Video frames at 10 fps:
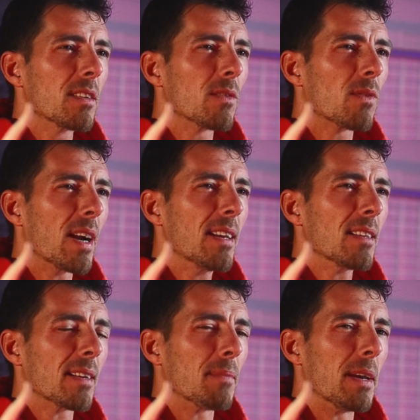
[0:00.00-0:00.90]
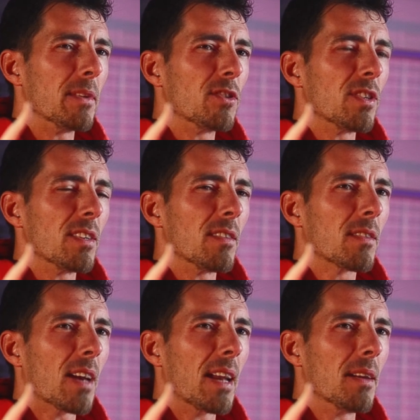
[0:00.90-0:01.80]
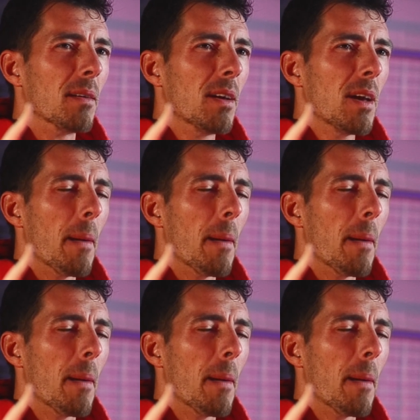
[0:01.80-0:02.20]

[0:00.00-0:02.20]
Right? Like maybe she's kind of